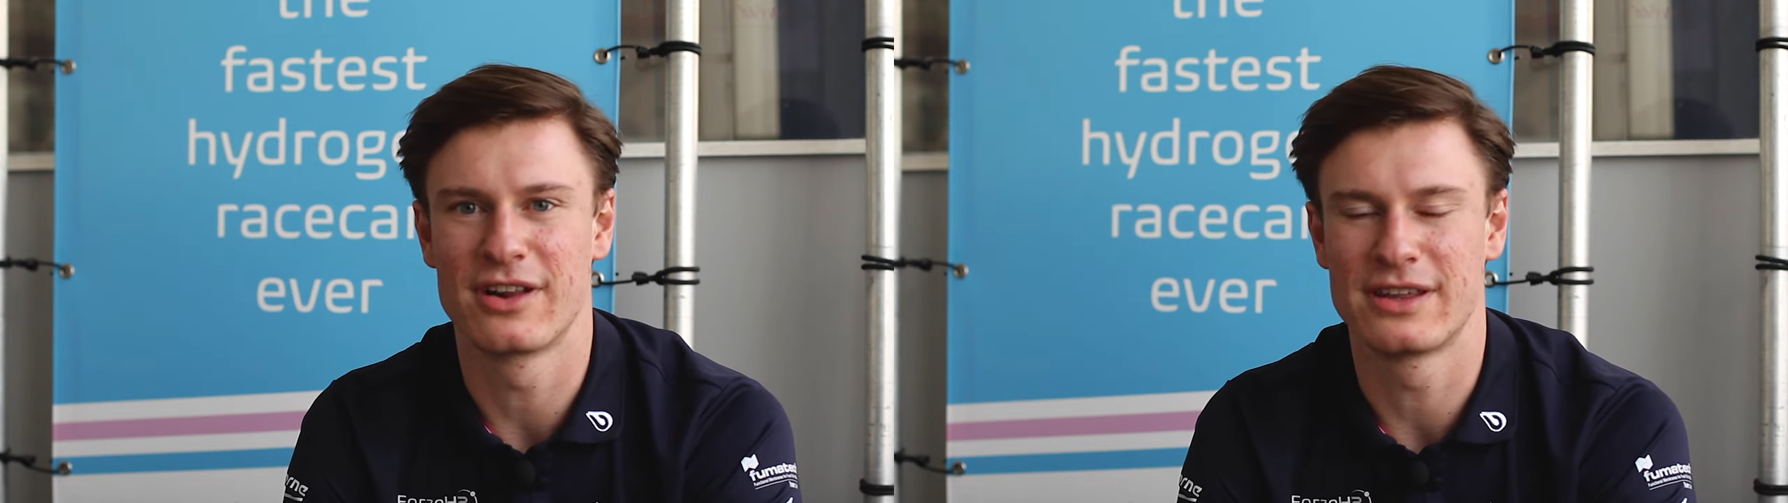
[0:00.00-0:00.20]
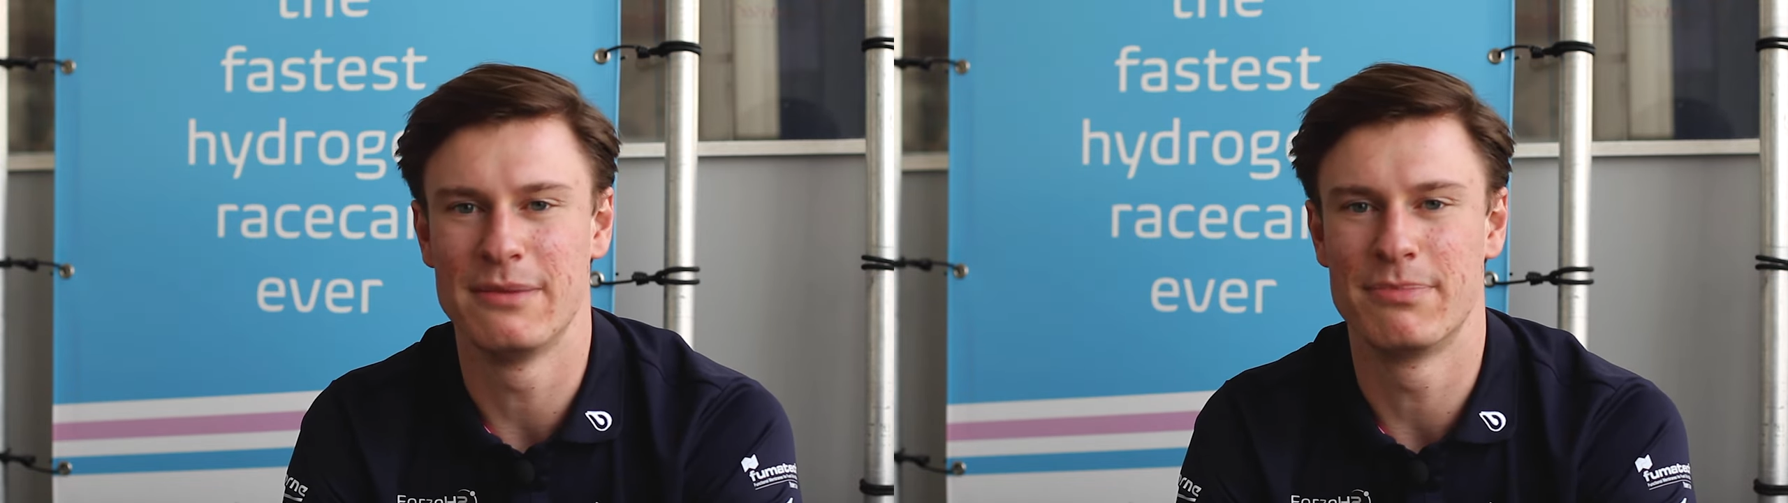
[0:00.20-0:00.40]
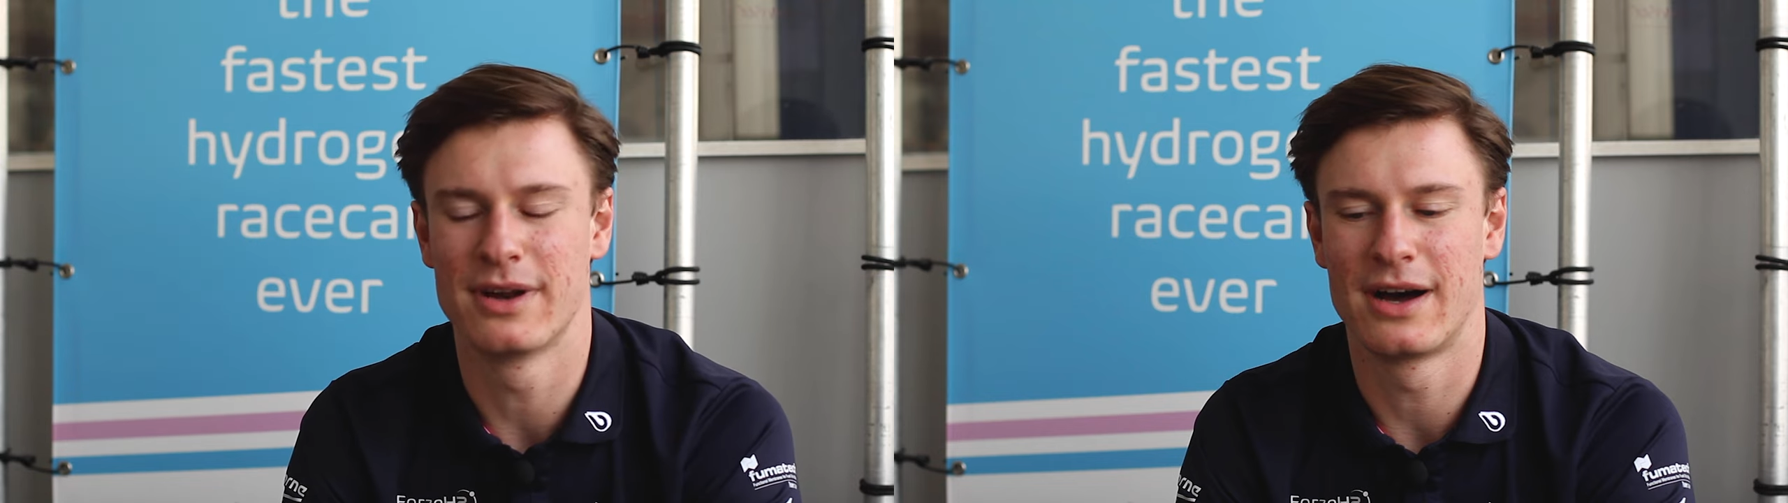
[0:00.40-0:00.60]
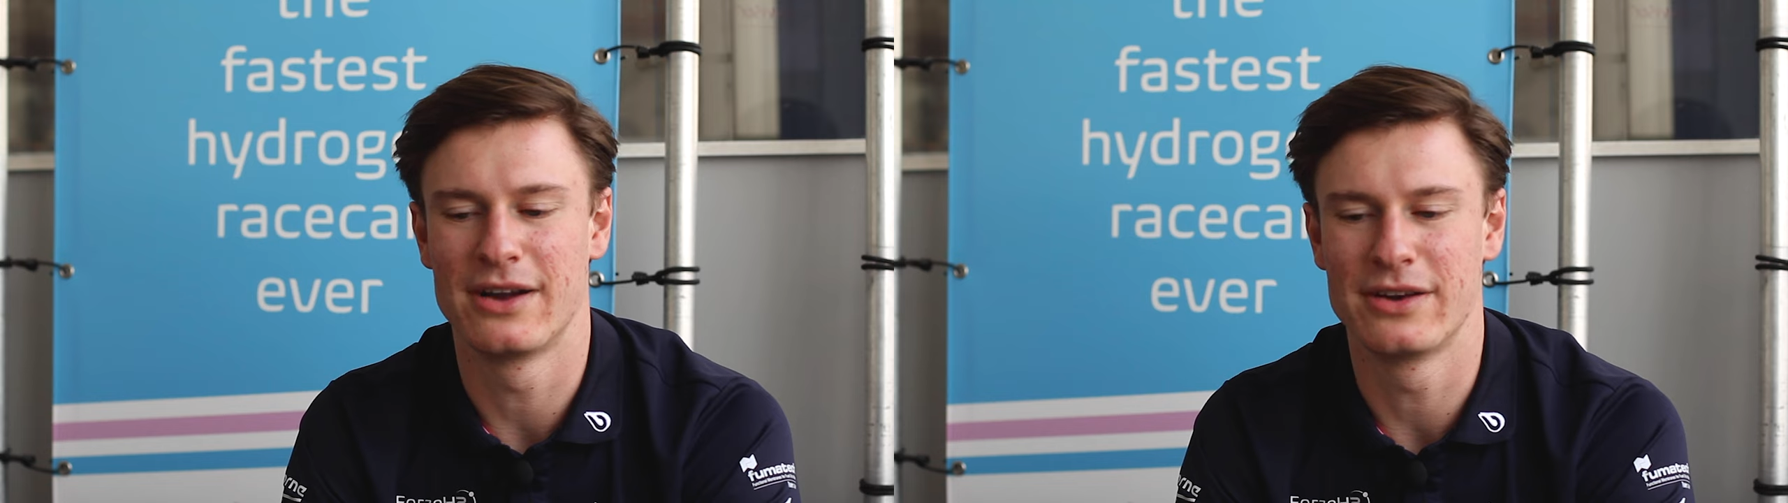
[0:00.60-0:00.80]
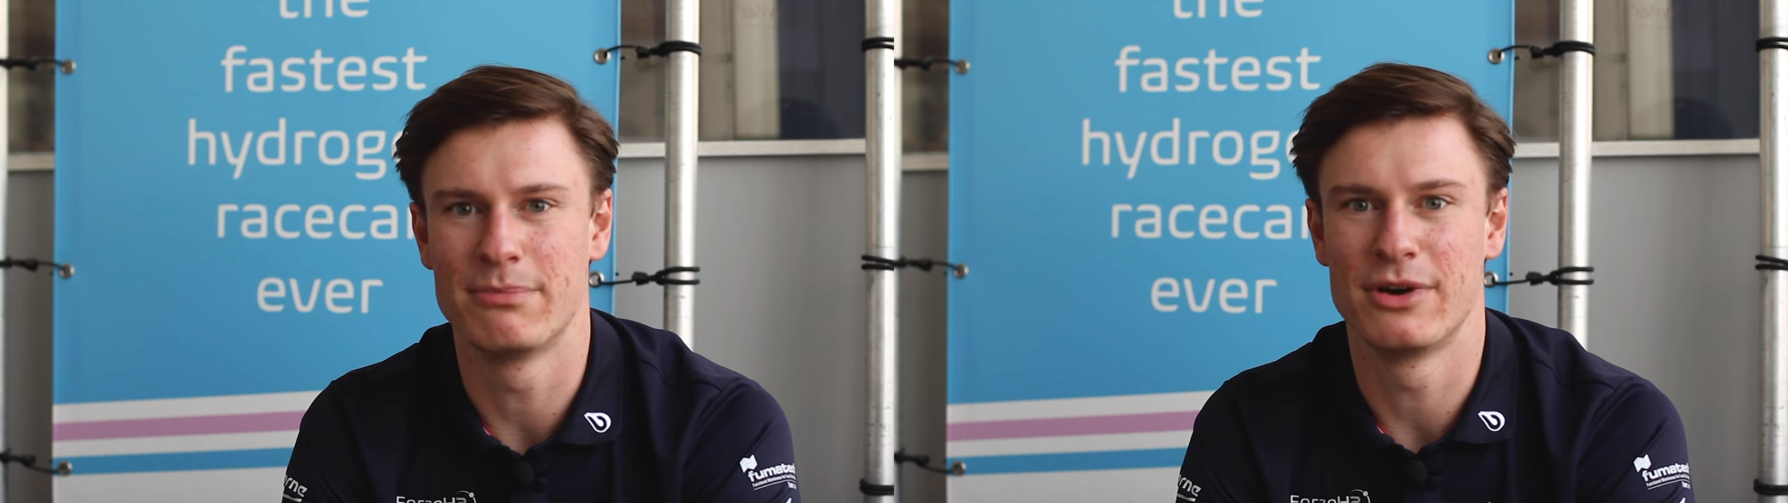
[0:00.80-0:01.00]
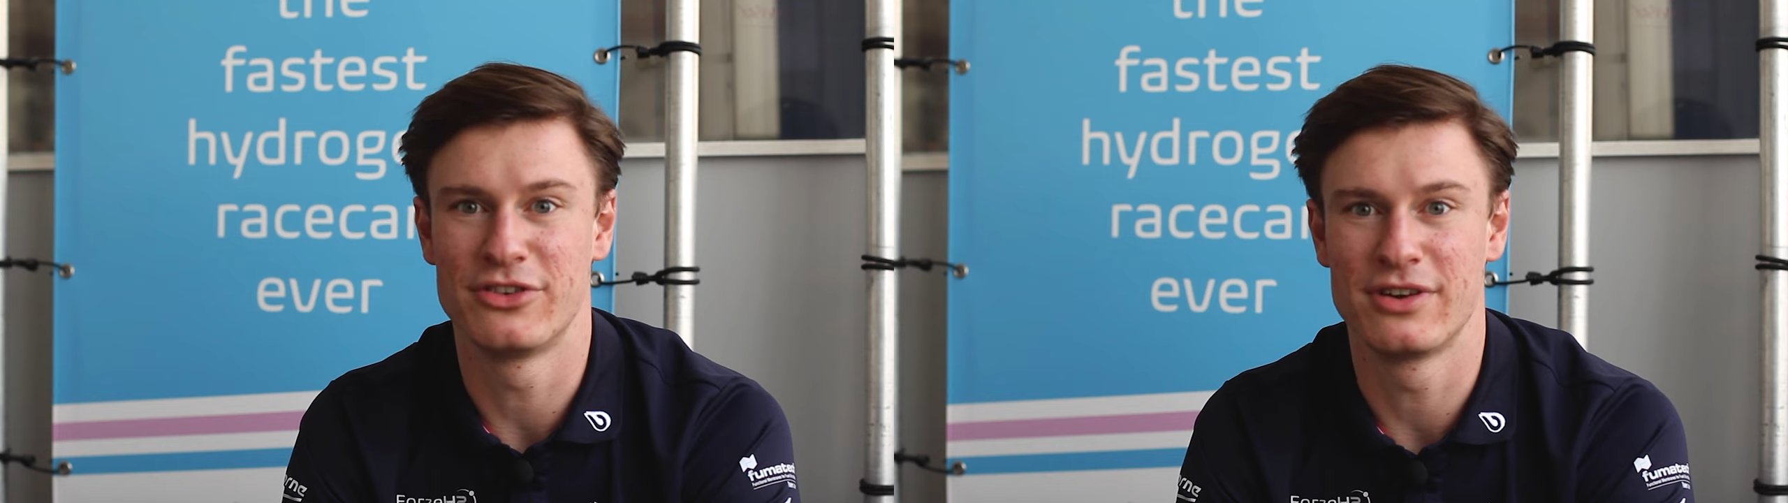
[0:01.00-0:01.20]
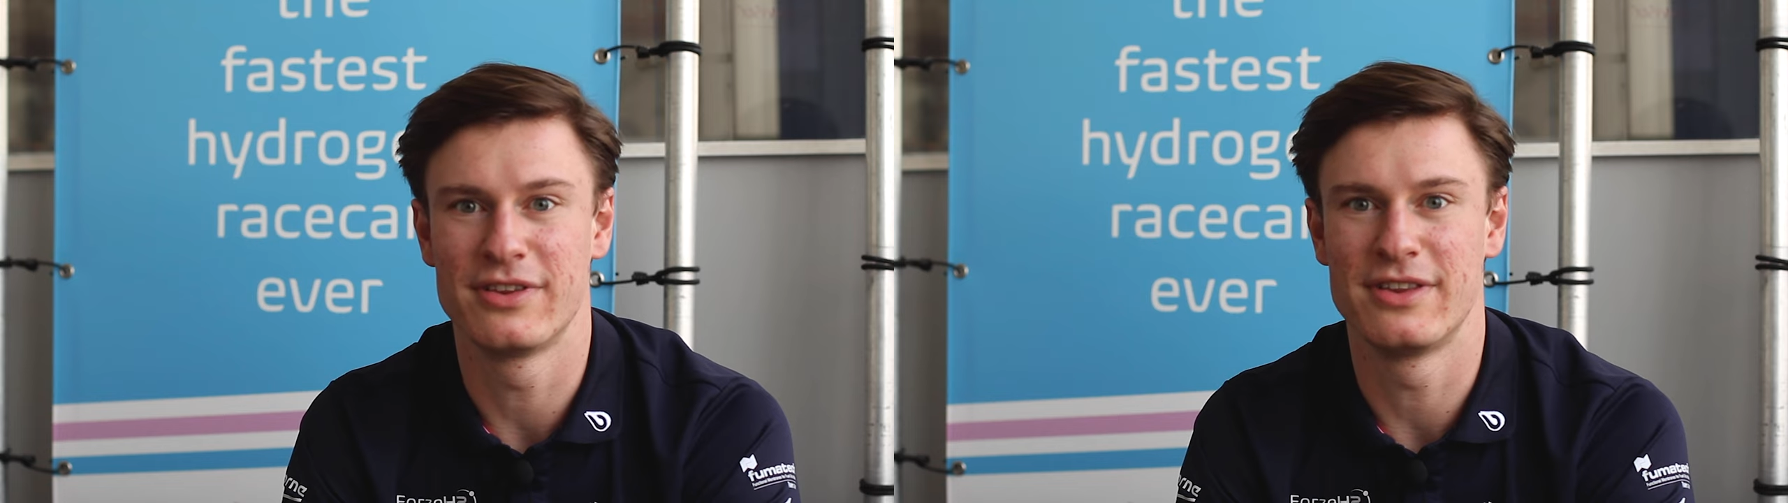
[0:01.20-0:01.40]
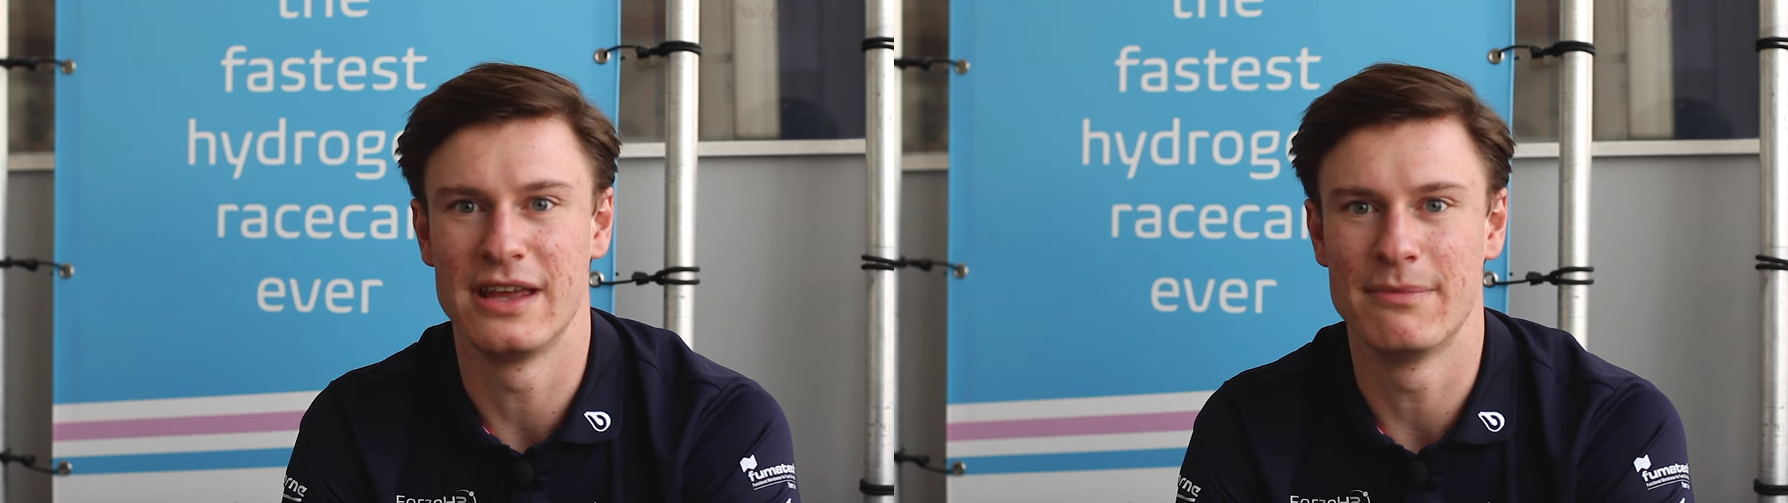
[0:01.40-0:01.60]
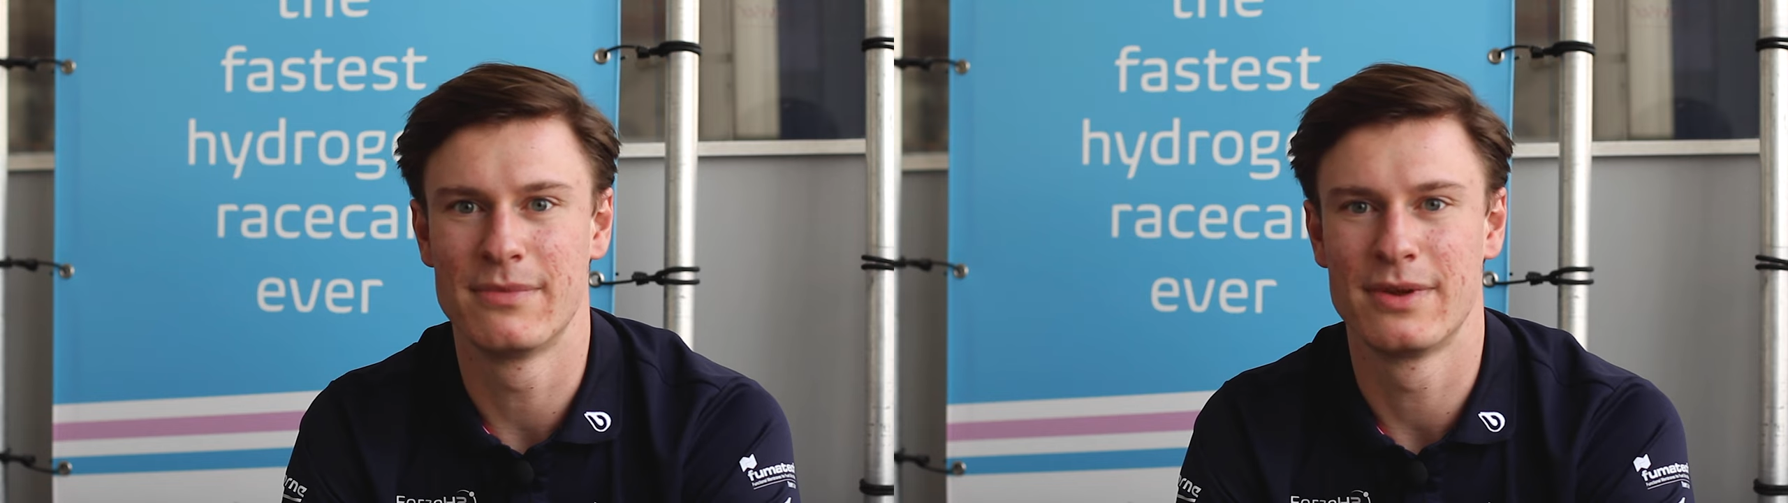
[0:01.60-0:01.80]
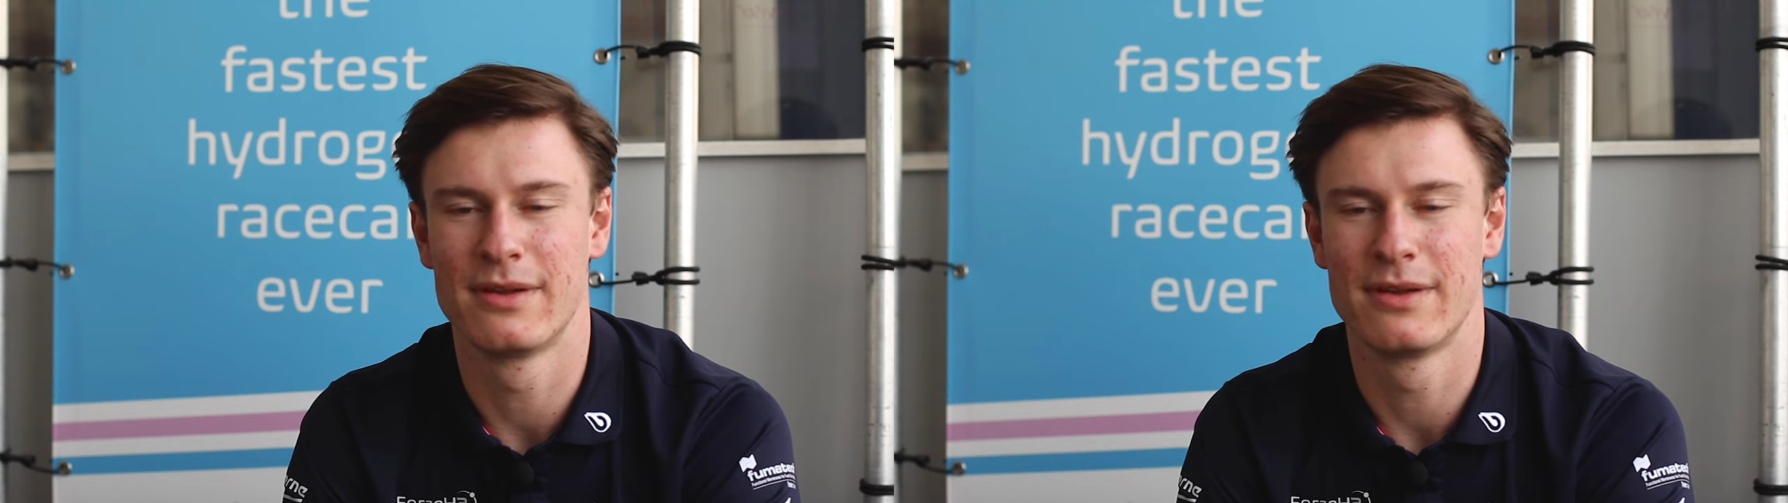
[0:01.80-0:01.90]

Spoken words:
I'll keep an eye on the budget of the team,